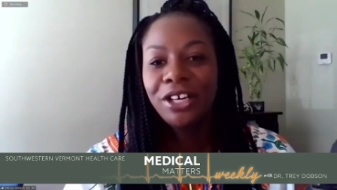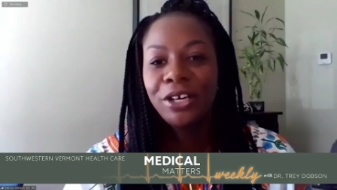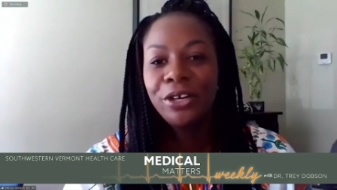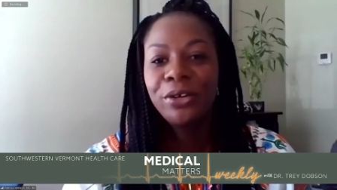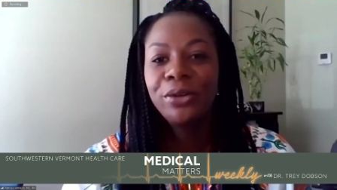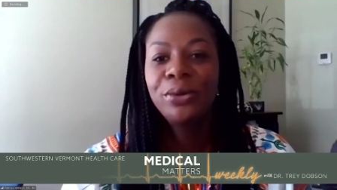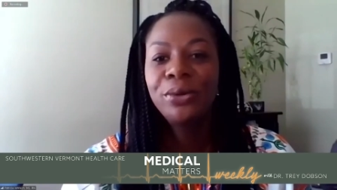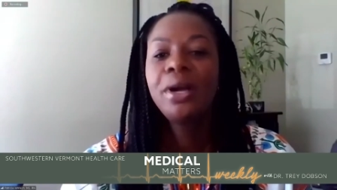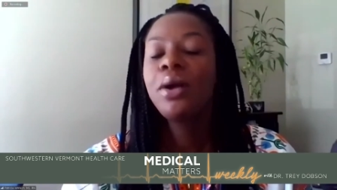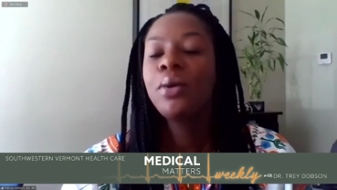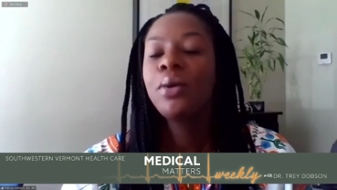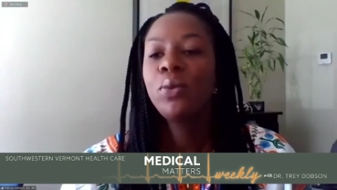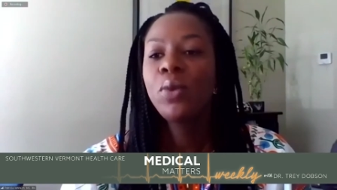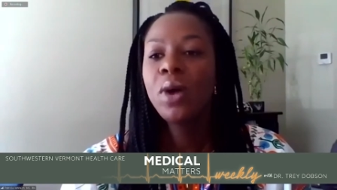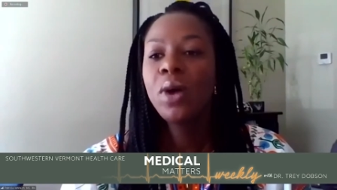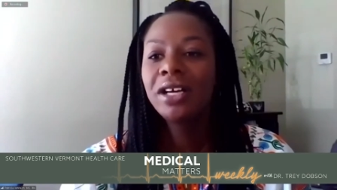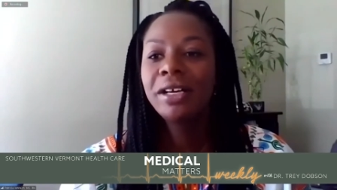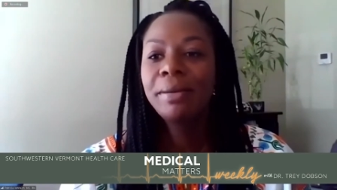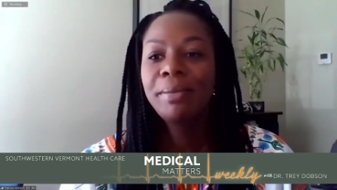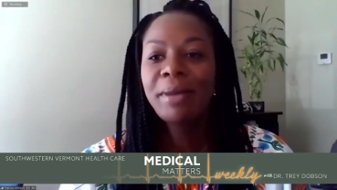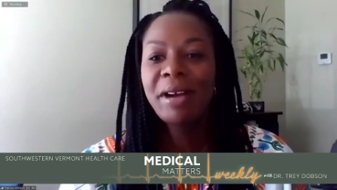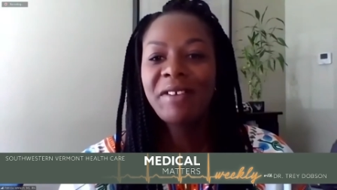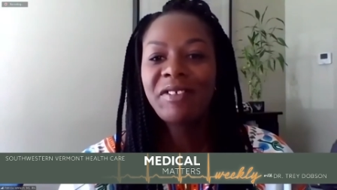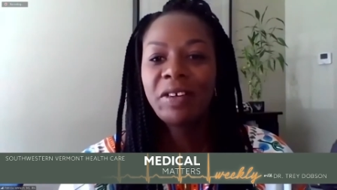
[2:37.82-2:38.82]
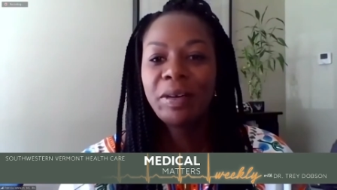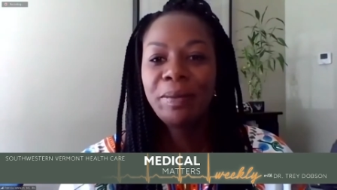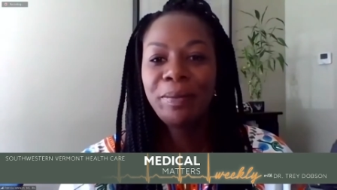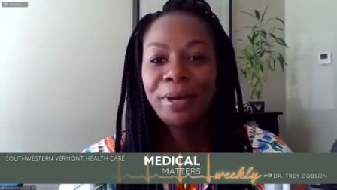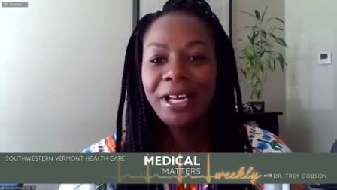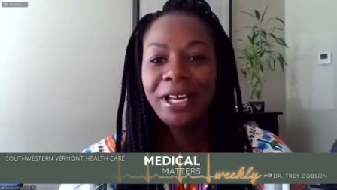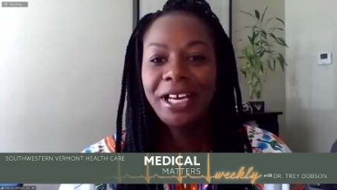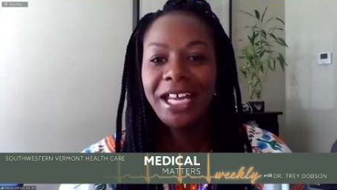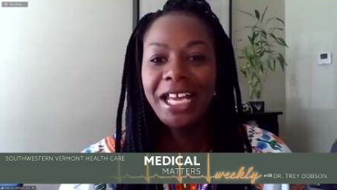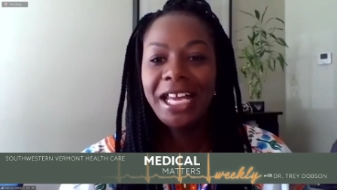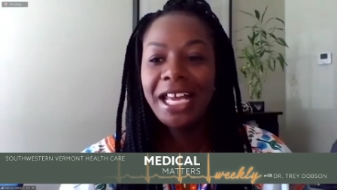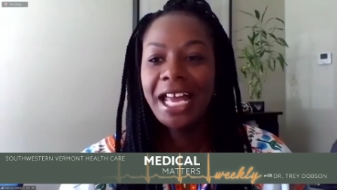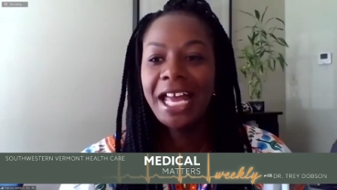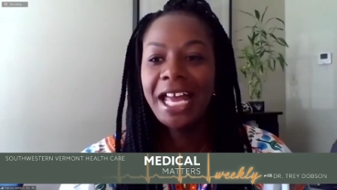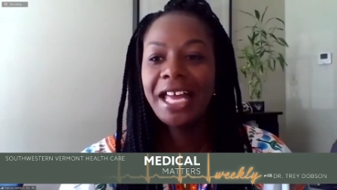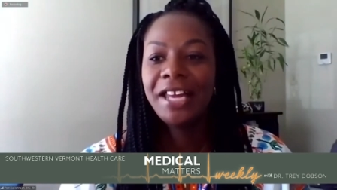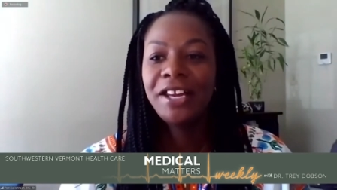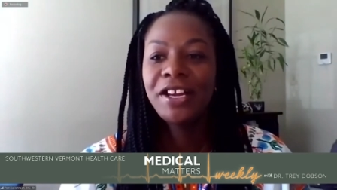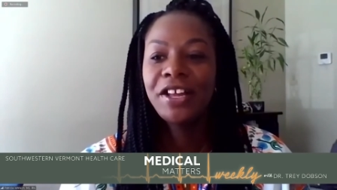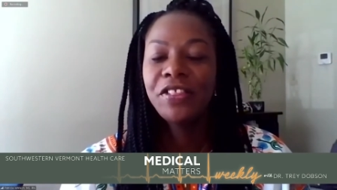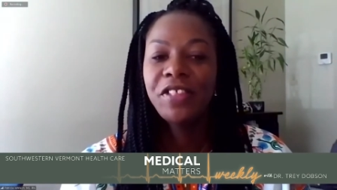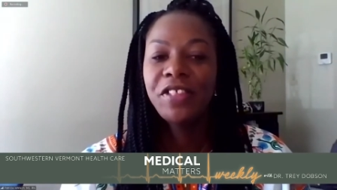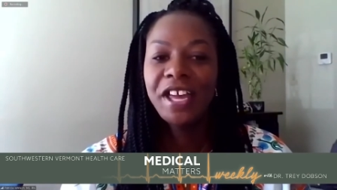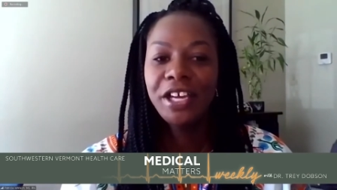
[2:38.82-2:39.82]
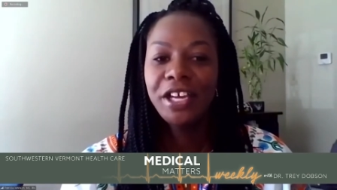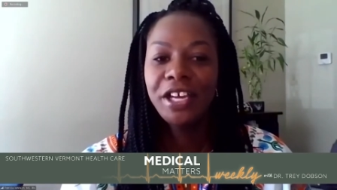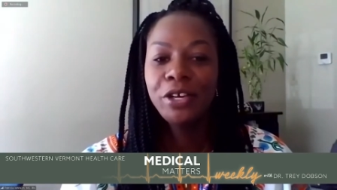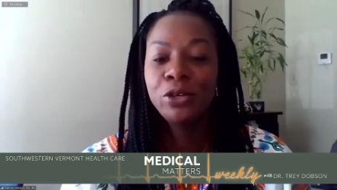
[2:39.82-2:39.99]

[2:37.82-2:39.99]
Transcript: So, welcome everybody, and